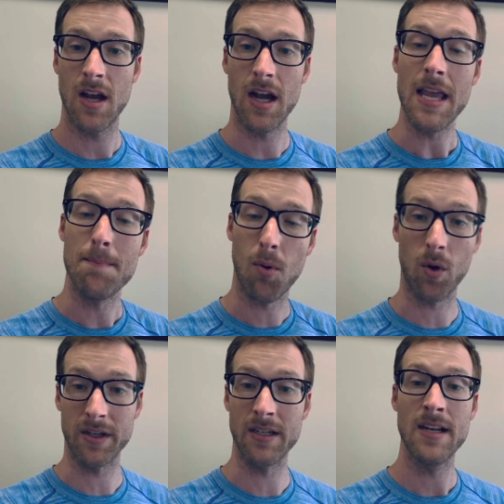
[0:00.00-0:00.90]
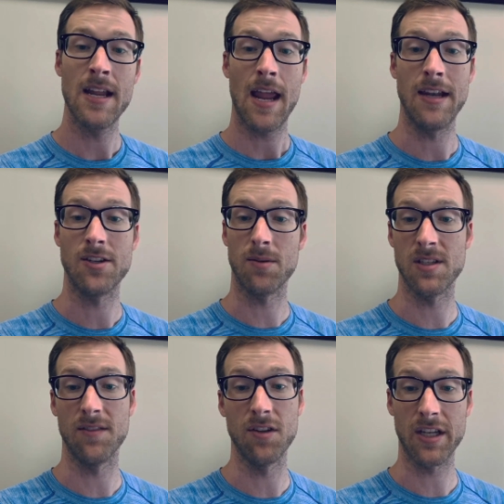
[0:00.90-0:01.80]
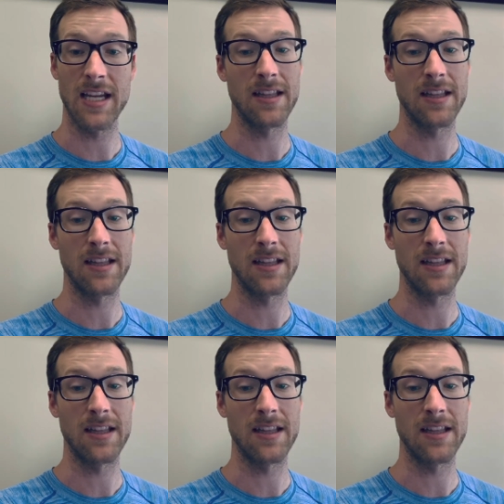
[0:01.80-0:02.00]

important in terms of looking